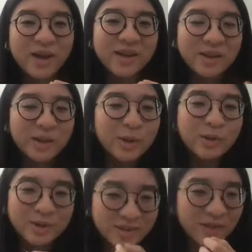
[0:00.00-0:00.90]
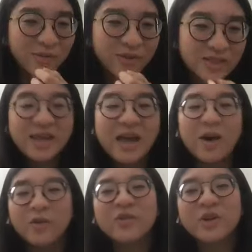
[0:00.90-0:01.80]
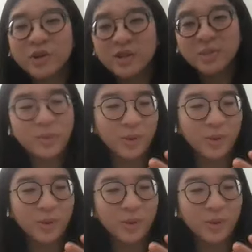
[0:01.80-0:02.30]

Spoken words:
my clinical stuff is the alveolar